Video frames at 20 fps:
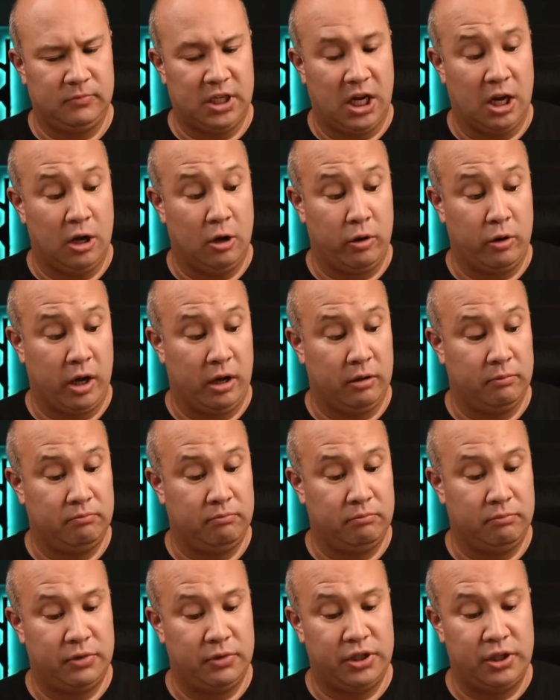Okay,
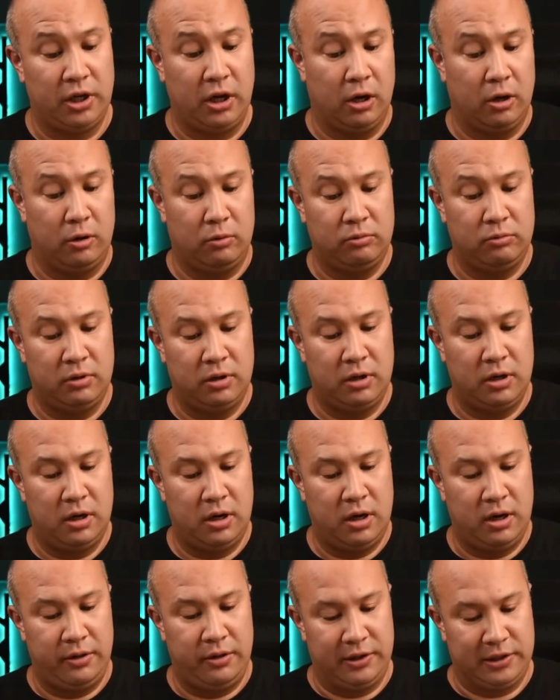so
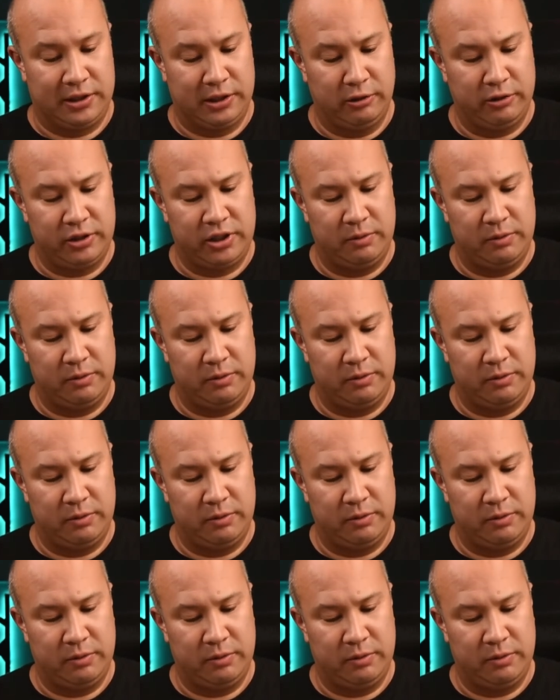this looks